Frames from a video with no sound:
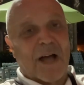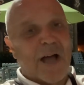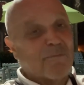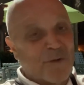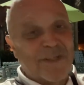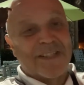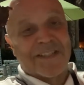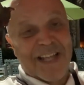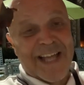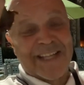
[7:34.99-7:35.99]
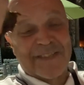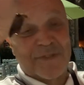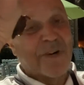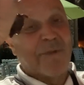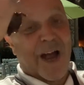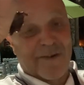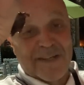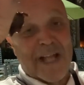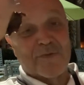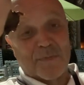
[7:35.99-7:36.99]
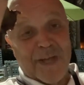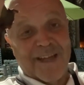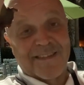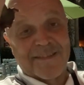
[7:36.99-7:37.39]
I'm really glad you're our naturopath.